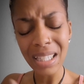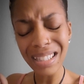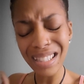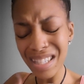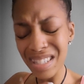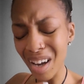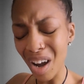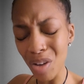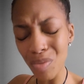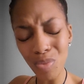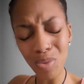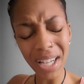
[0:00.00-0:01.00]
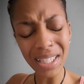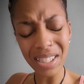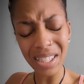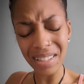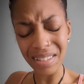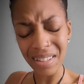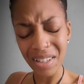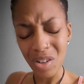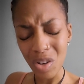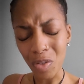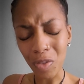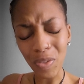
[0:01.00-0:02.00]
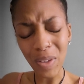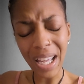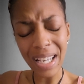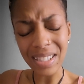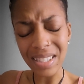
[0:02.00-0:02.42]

This unwretched flesh,